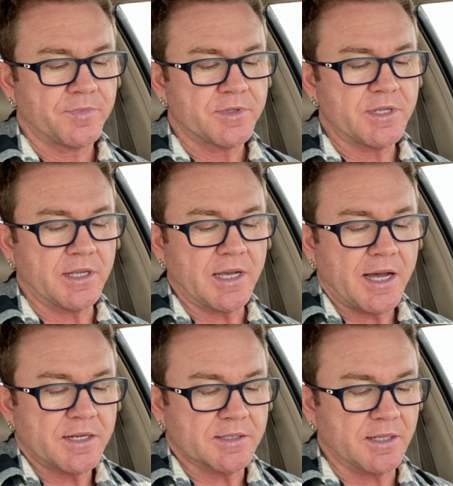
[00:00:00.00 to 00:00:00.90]
See,
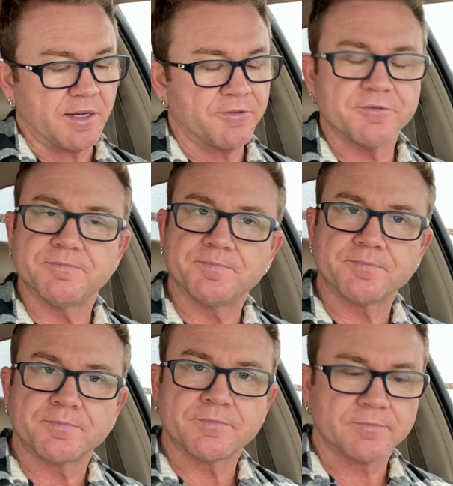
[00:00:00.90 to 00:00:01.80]
God is love.
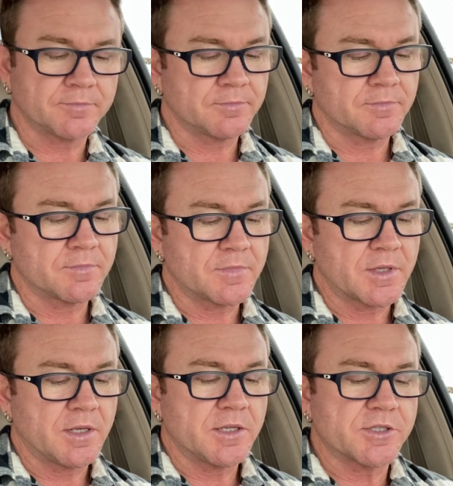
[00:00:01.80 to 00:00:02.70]

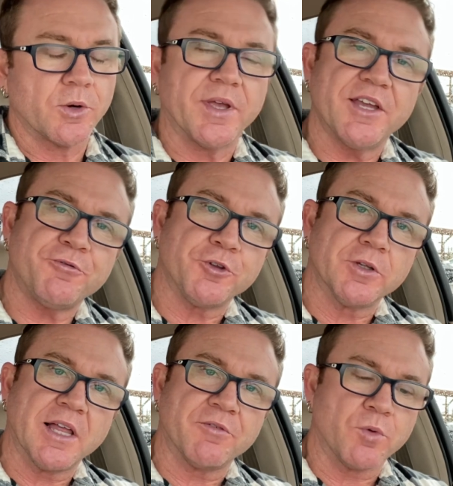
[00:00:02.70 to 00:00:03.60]
So if you
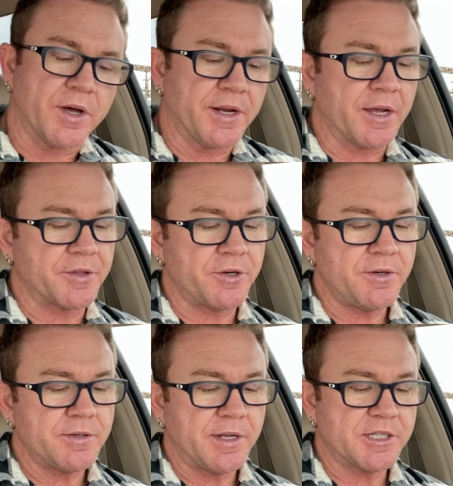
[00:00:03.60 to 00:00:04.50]
love one another,
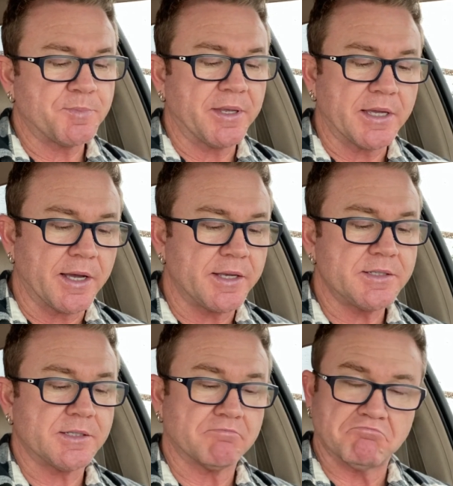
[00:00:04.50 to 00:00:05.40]
it's
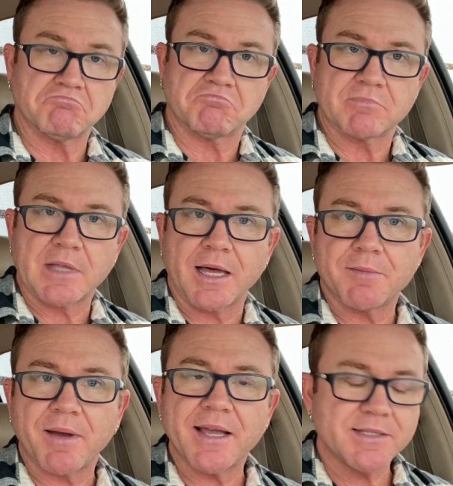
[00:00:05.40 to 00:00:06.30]
because God
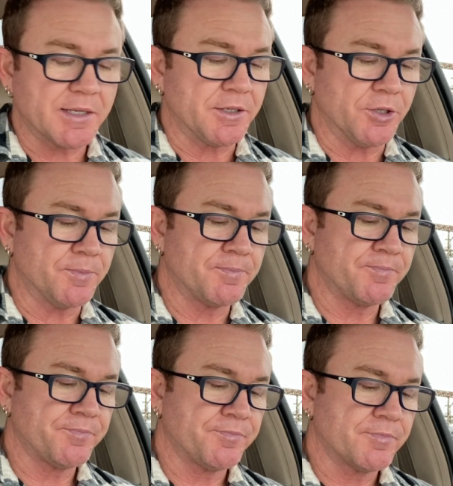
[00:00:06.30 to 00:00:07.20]
abides in you
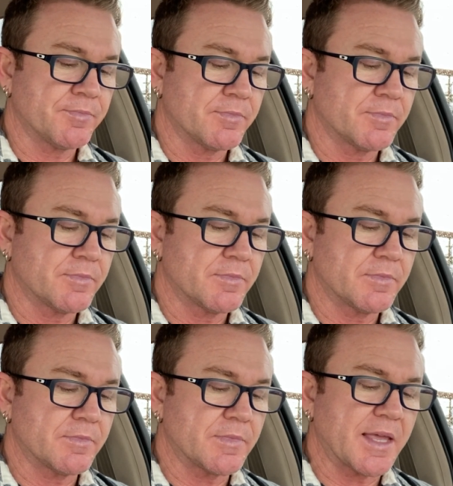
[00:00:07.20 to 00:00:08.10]

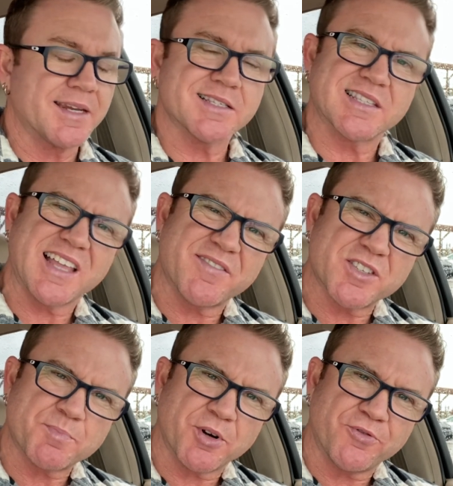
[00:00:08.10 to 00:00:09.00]
and his love is
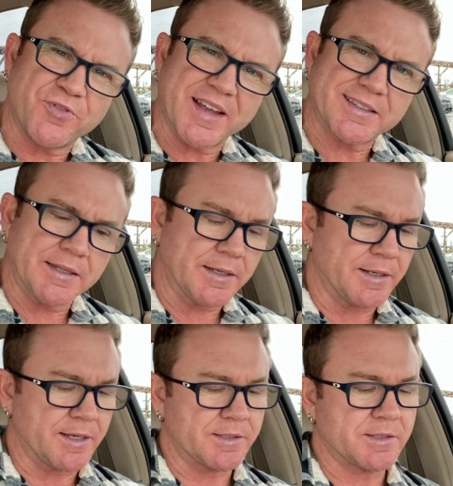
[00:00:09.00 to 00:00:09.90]
perfected in
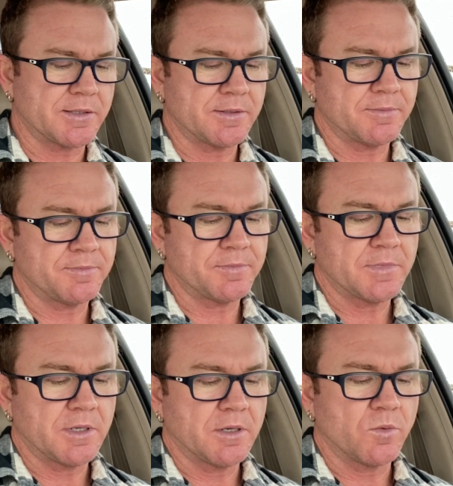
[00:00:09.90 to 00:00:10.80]
us.
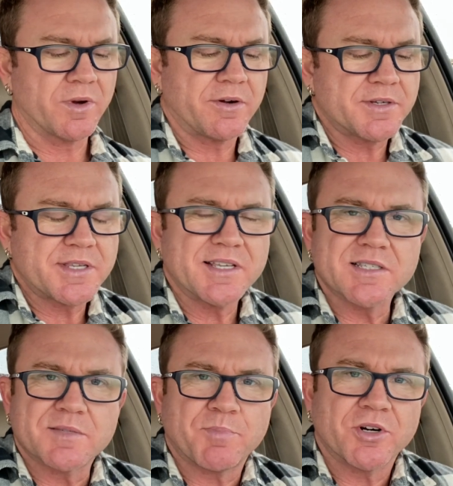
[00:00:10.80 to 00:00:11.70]
Where is
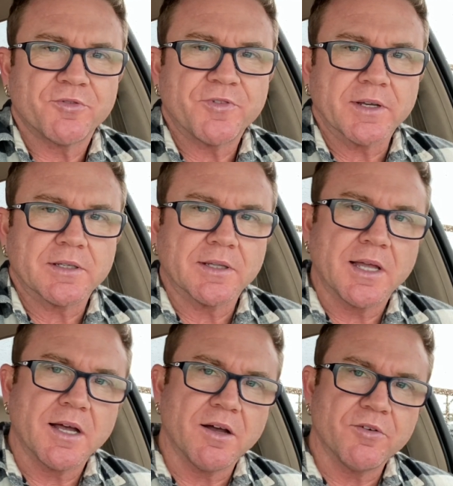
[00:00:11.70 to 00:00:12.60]
his perfect
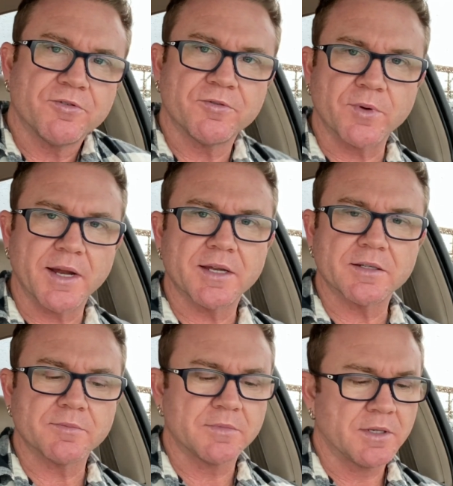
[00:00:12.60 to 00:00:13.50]
love, right?
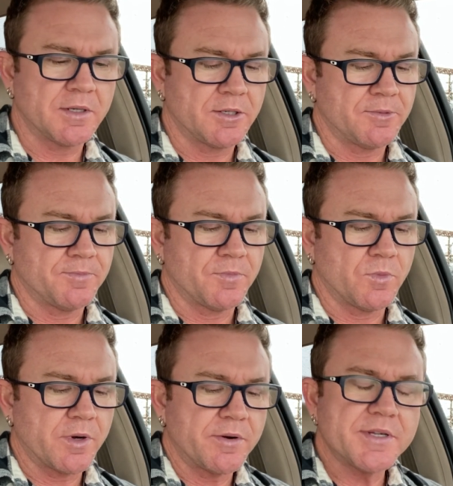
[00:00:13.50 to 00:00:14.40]

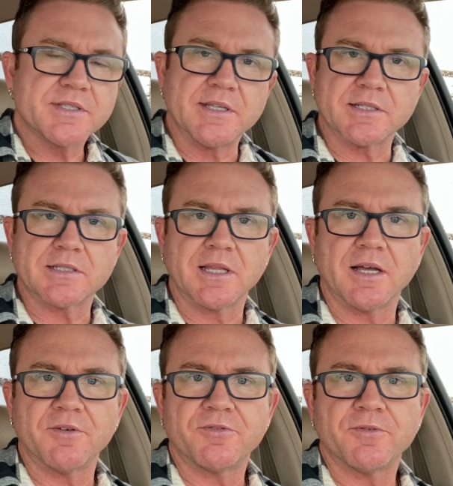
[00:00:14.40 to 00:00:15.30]
Where is this
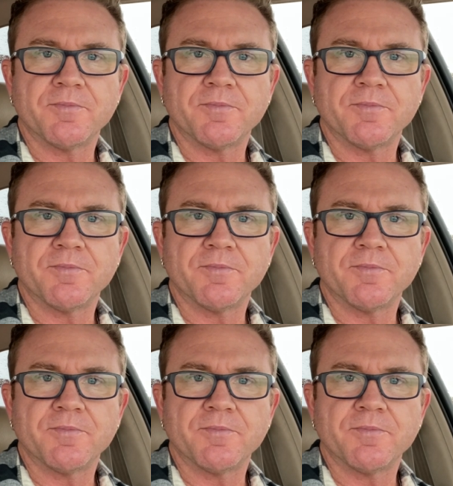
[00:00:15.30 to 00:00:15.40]
love?